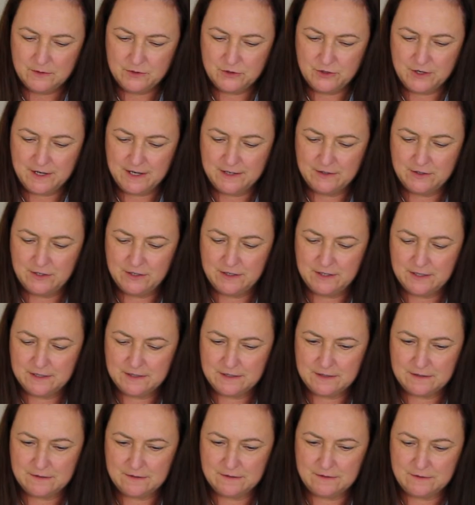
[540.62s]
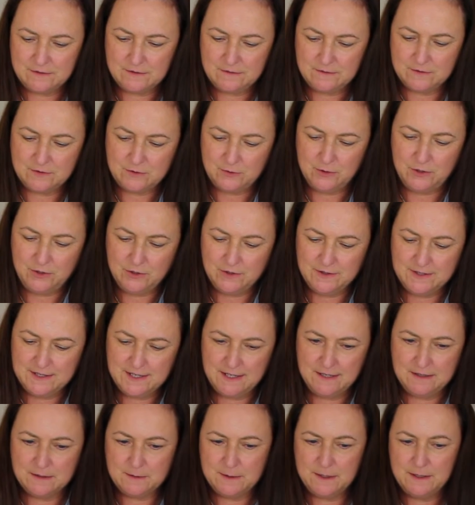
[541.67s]
we'll try and do this so you can
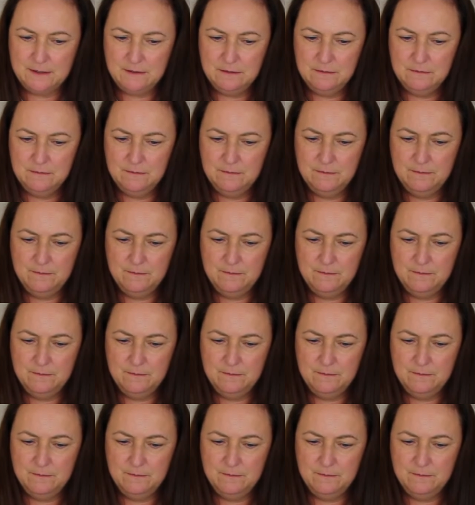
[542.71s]
see as well.